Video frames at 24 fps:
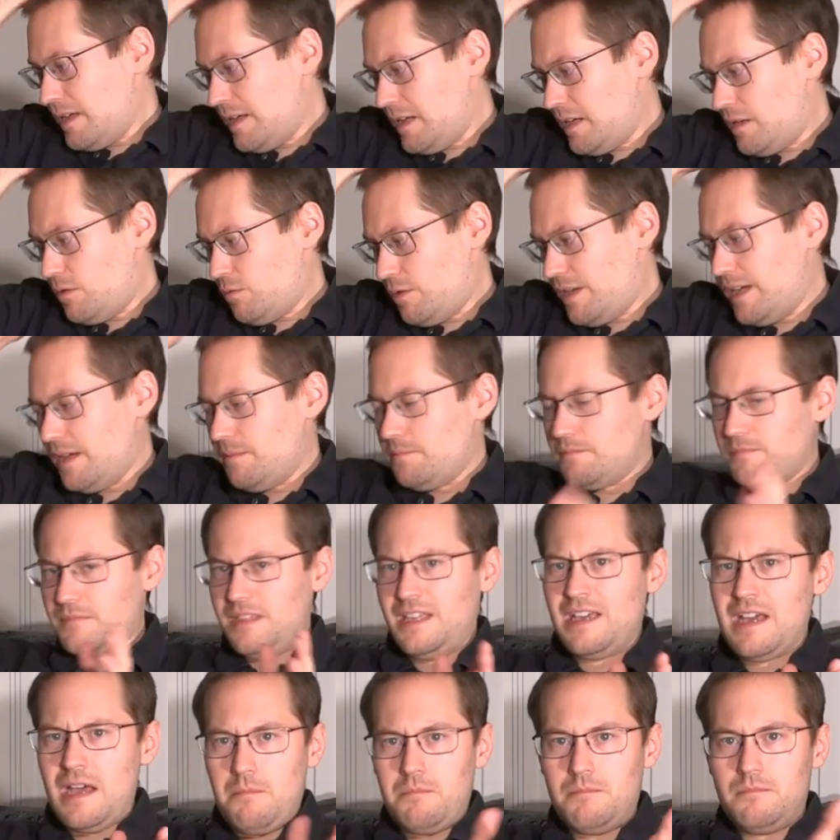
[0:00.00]
Anyway,
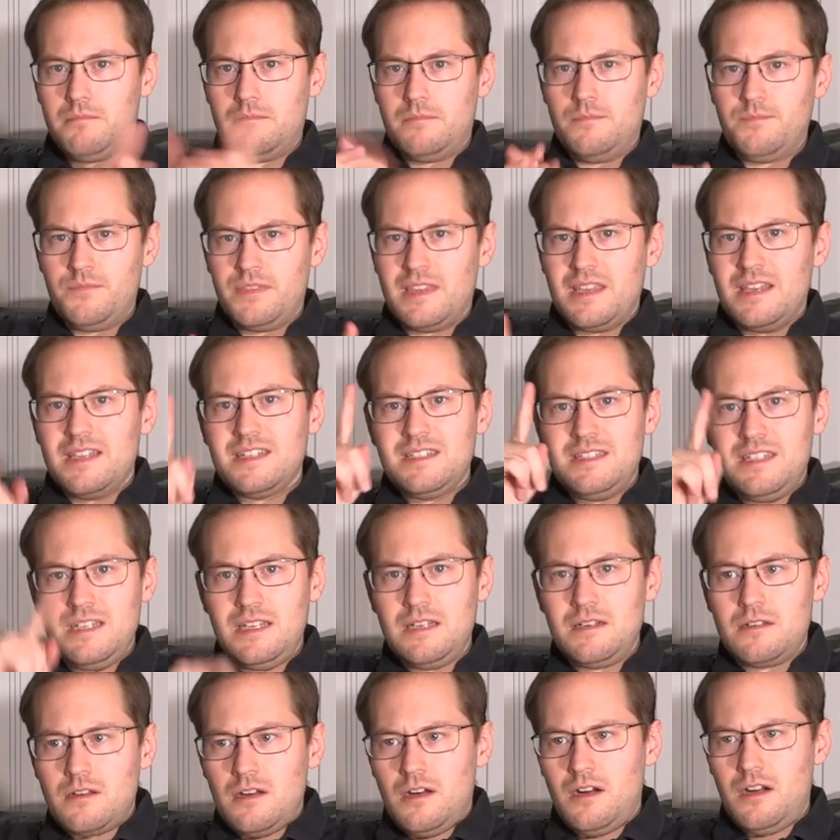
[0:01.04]
yeah,
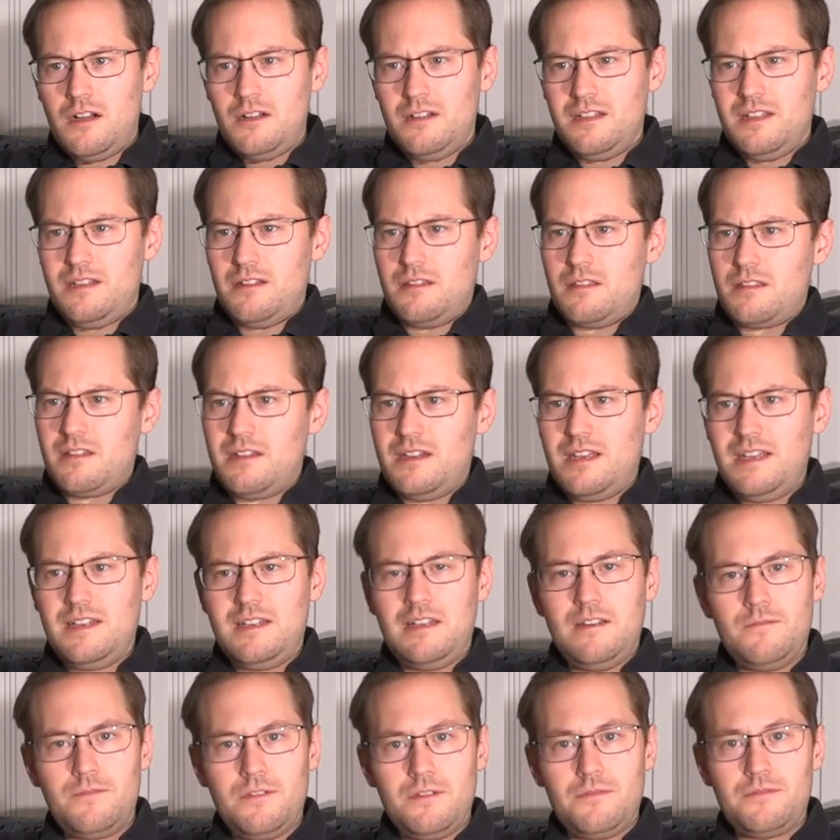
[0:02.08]
Dean Collins,
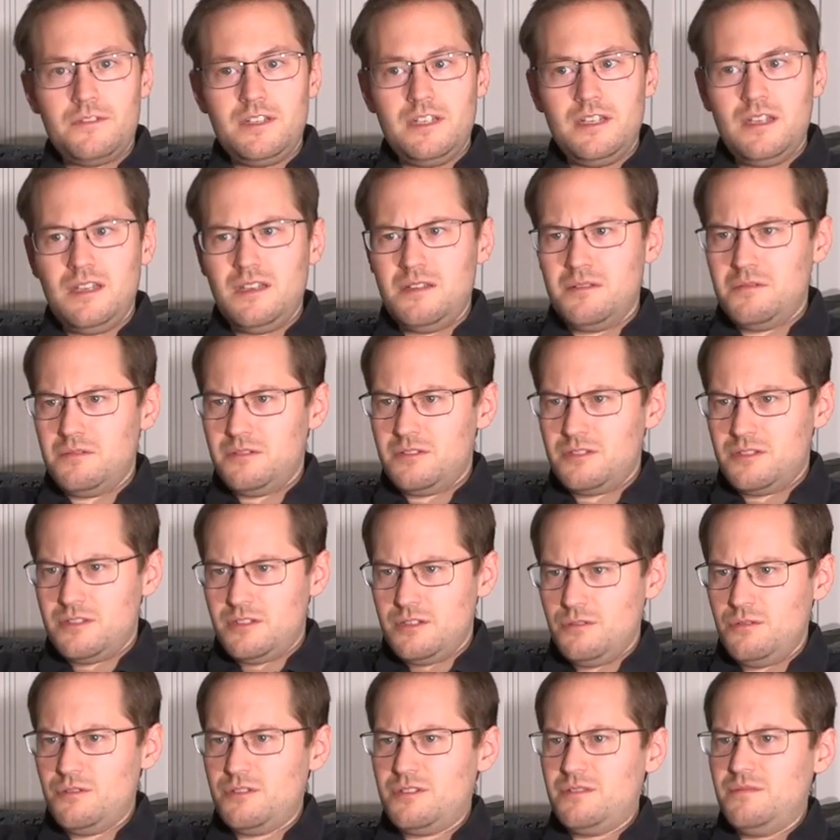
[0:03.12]
1953
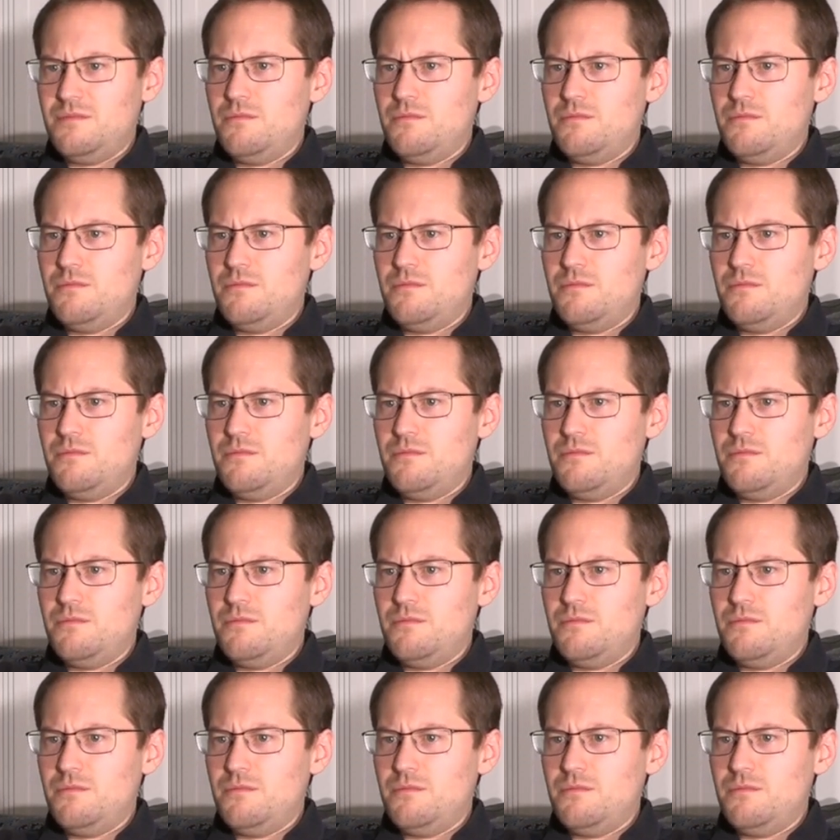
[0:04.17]
to